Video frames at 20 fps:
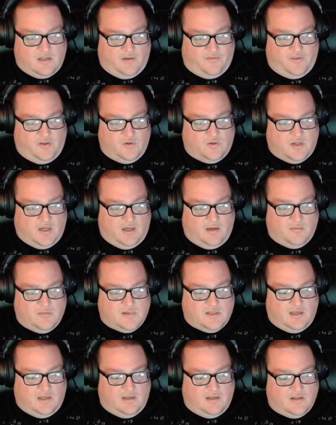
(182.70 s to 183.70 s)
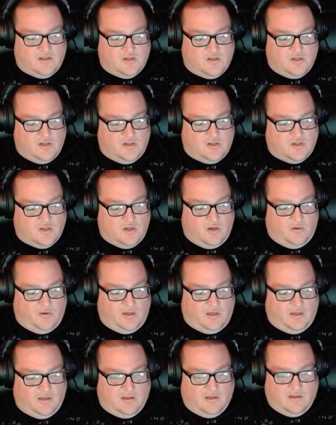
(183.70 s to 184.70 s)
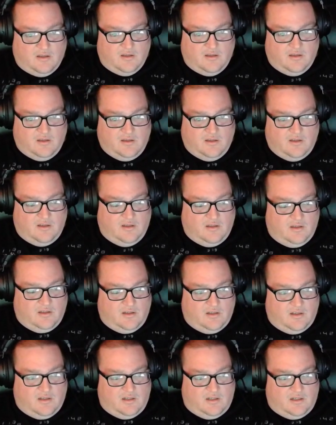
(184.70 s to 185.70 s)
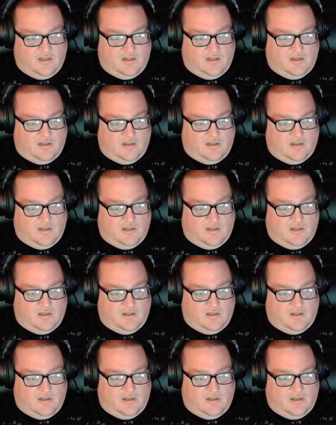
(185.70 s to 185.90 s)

few times, and it's showing, and